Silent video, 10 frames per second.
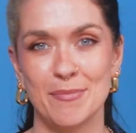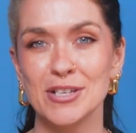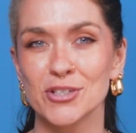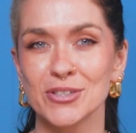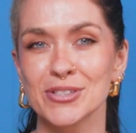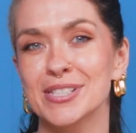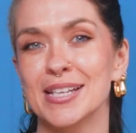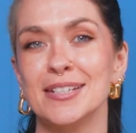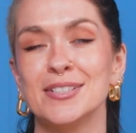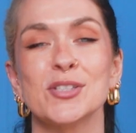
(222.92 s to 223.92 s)
And make sure your
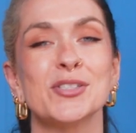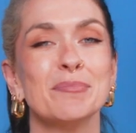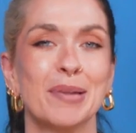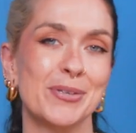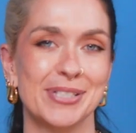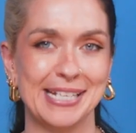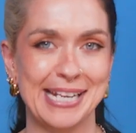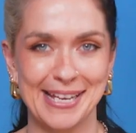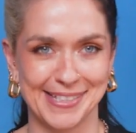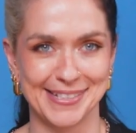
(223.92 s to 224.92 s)
sign doesn't pose any
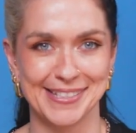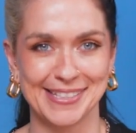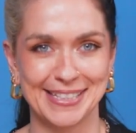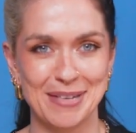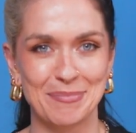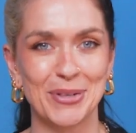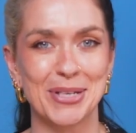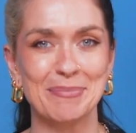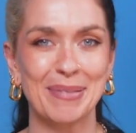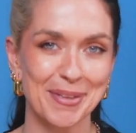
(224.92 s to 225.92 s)
hazards, like
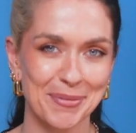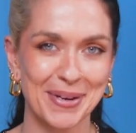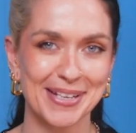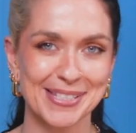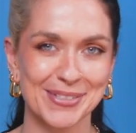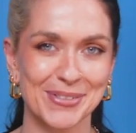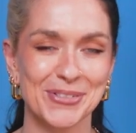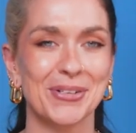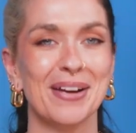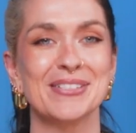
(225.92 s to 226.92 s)
blocking pathways or
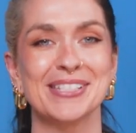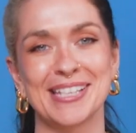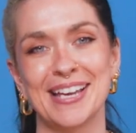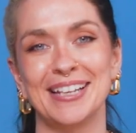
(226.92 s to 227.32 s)
driver's sight